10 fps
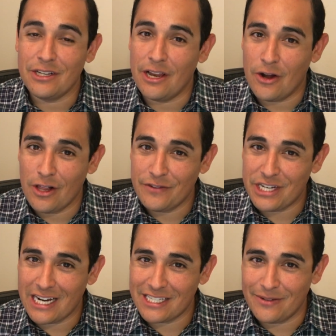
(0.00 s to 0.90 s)
In all of
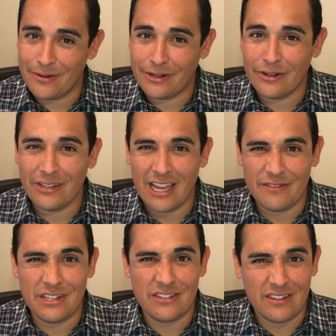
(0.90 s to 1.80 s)
Jacksonville, we currently
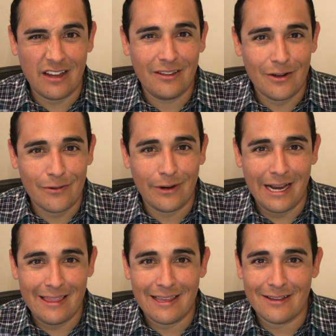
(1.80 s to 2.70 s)
have just slightly over
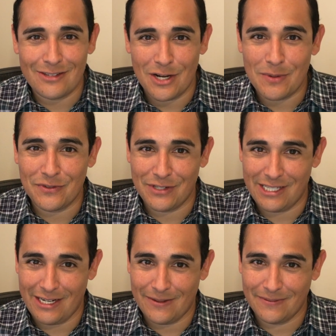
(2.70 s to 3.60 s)
8,000 homes for
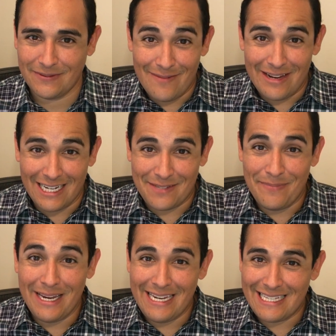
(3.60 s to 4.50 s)
sale. Up next,
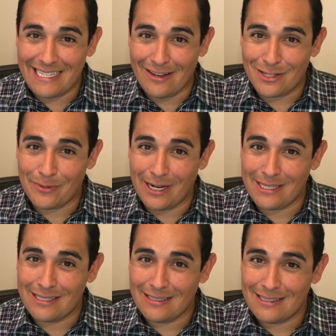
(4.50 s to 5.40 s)
median sales price.